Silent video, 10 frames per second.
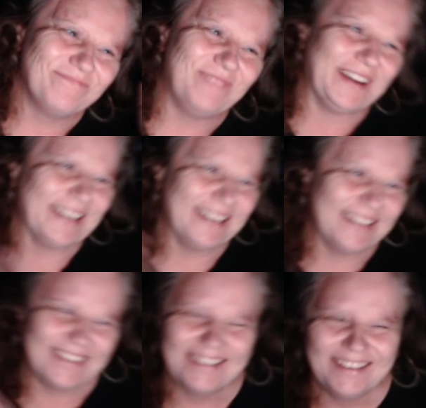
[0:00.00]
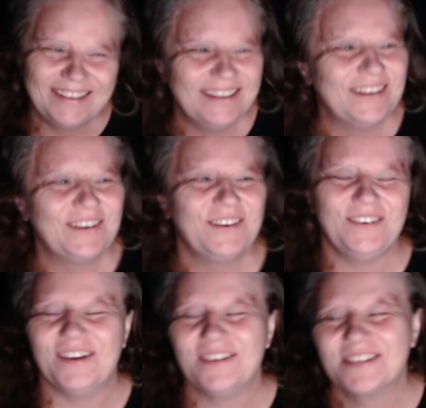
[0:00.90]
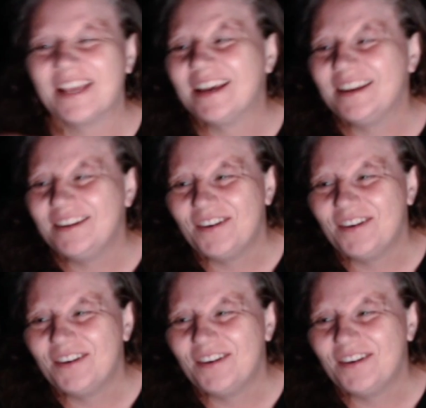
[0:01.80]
But who knows? And I know